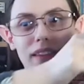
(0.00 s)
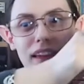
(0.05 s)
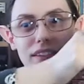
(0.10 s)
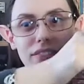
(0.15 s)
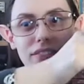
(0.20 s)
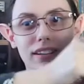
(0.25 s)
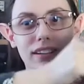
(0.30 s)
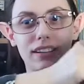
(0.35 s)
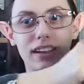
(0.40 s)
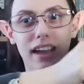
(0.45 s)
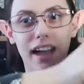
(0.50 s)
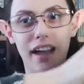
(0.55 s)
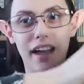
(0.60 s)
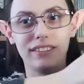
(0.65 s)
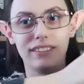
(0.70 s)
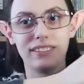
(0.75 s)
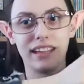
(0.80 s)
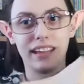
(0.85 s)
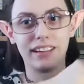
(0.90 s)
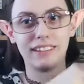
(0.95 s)
loving
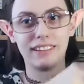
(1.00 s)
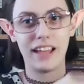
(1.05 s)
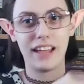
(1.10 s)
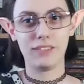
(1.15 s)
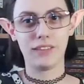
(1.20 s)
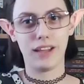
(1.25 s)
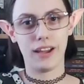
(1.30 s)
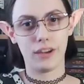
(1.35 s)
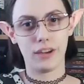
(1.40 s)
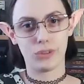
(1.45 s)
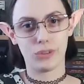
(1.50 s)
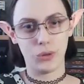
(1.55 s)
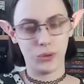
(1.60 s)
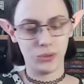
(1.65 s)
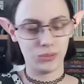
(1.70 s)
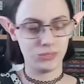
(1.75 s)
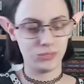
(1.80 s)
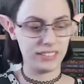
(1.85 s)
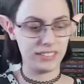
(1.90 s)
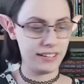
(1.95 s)
at like in the
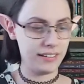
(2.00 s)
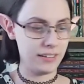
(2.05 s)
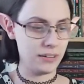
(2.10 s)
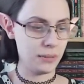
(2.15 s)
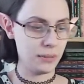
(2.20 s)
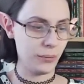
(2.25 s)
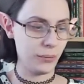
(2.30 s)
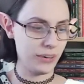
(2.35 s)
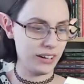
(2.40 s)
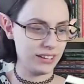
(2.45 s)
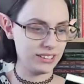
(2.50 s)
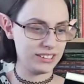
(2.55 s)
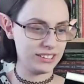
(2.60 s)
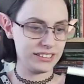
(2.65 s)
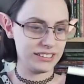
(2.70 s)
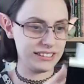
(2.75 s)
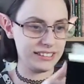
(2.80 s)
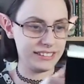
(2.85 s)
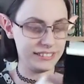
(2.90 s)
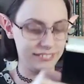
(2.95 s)
afternoon than in the mornings.
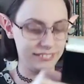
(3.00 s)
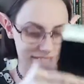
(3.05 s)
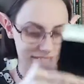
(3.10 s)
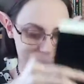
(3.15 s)
This is